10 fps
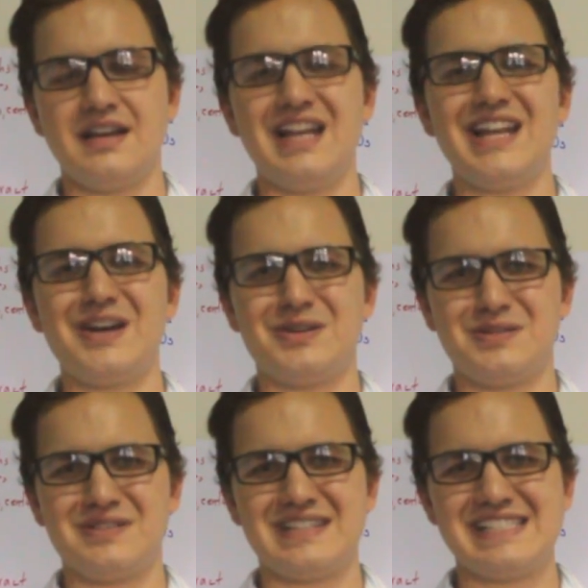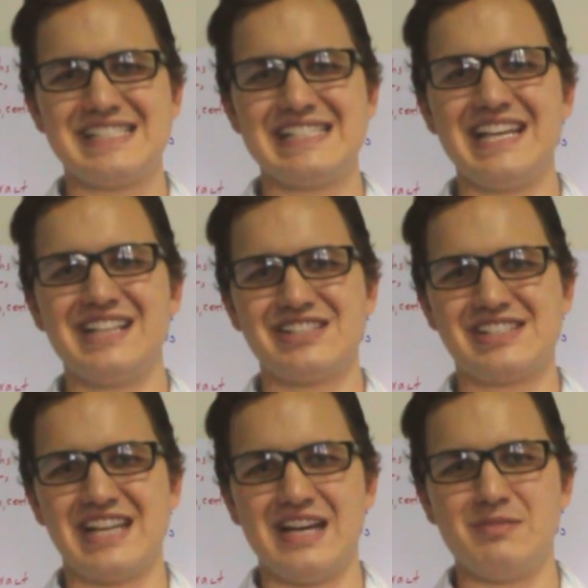Hello, this is English
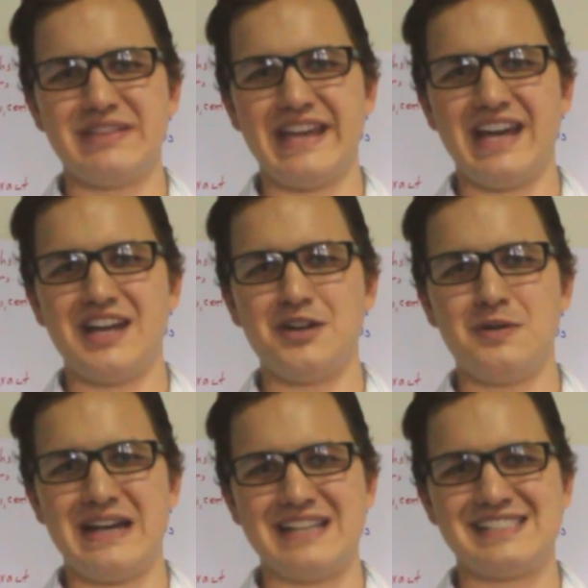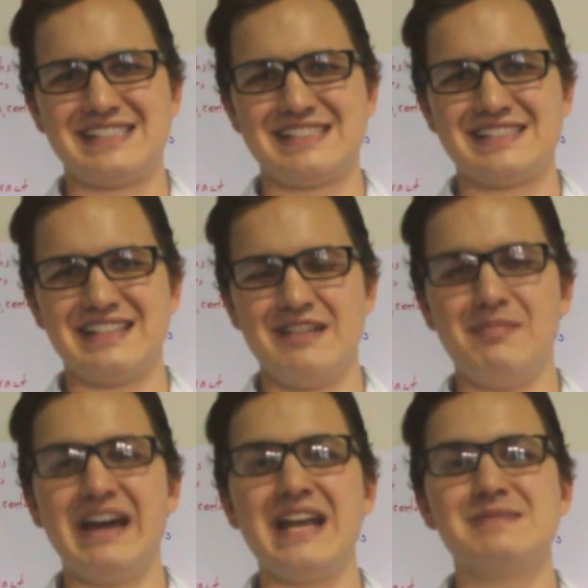Time with AIOS.
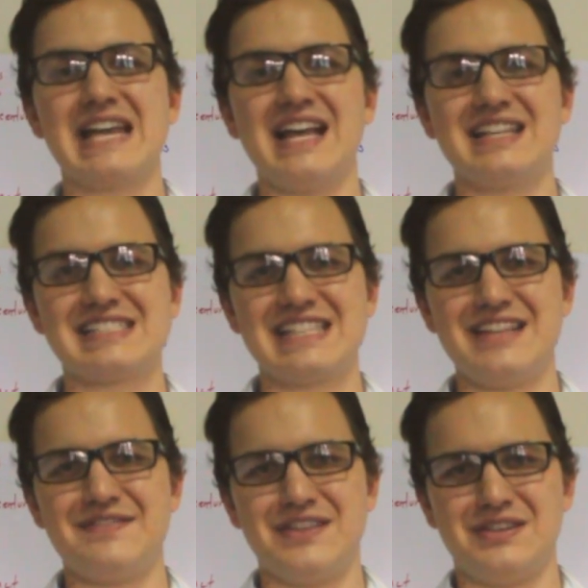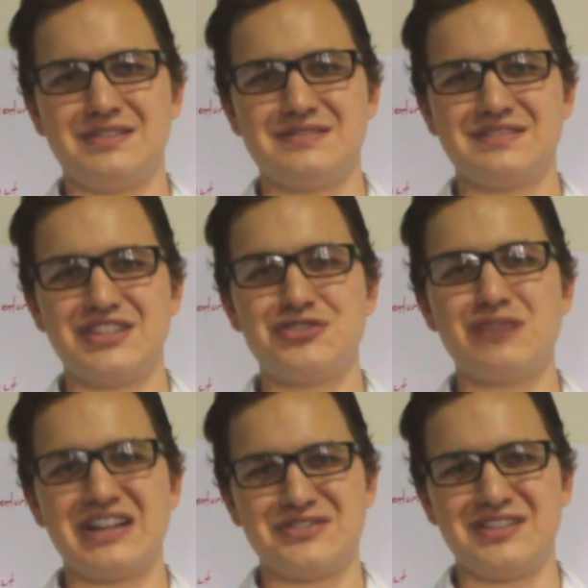My name's Alex Linville, the
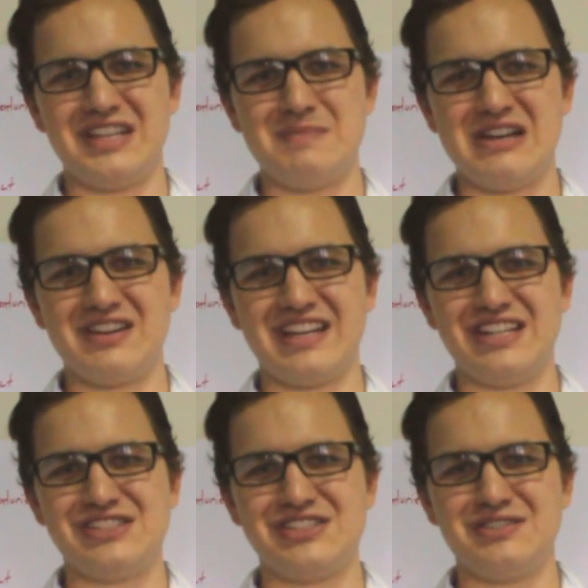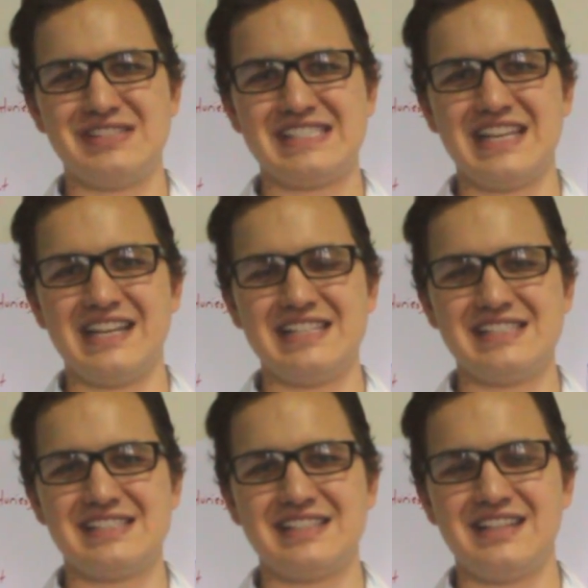director of the American Institute of
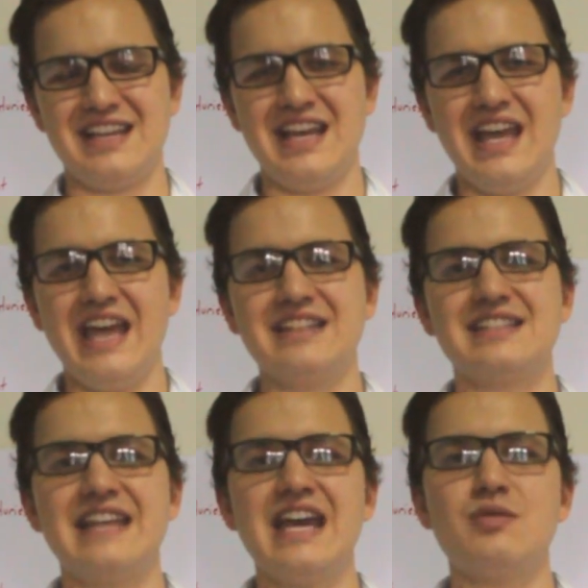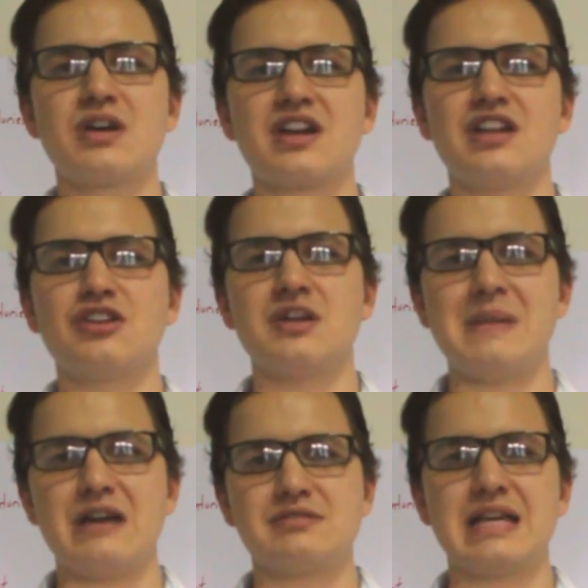Studies. And today we're going to learn
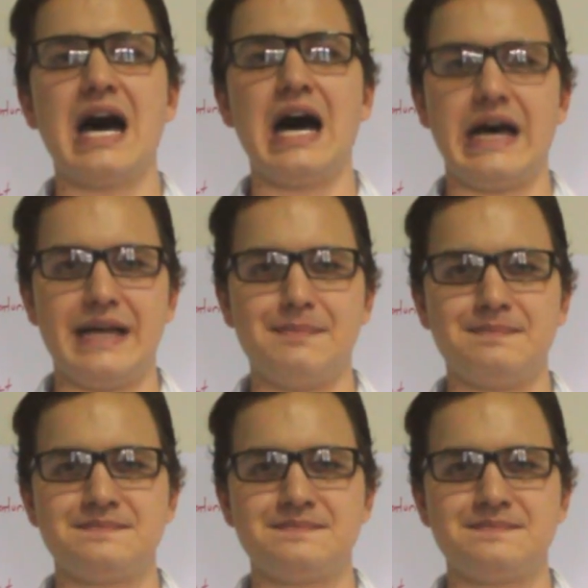about time.